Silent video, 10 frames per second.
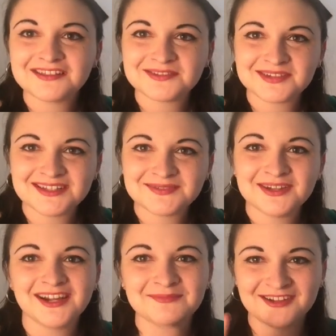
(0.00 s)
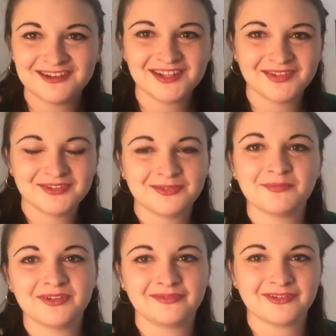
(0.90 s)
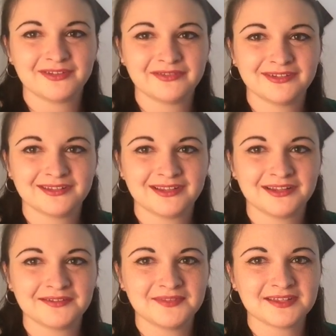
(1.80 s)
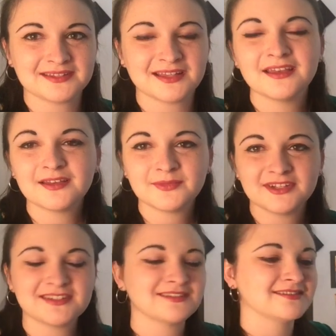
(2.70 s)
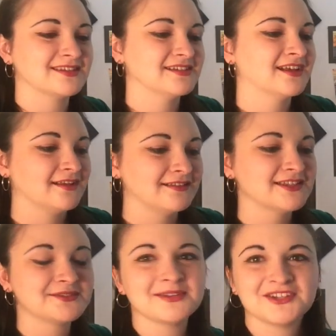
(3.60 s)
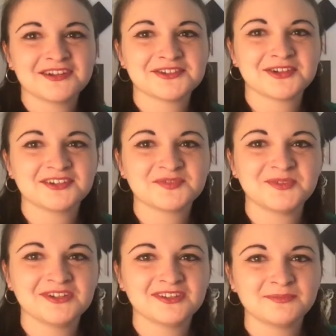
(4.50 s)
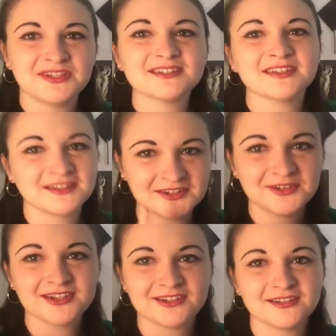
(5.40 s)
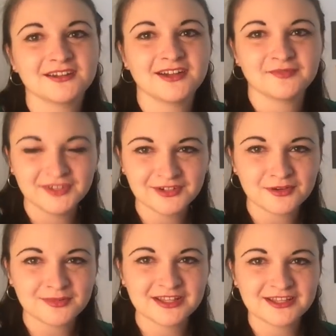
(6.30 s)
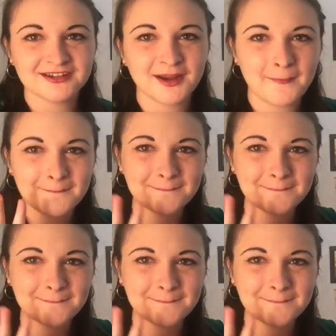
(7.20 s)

So guess what? I'm gonna give you a movie review at the end of this. But until then, let's watch Honest Trailers Beauty and the Beast, and then you can turn it off and ignore me later.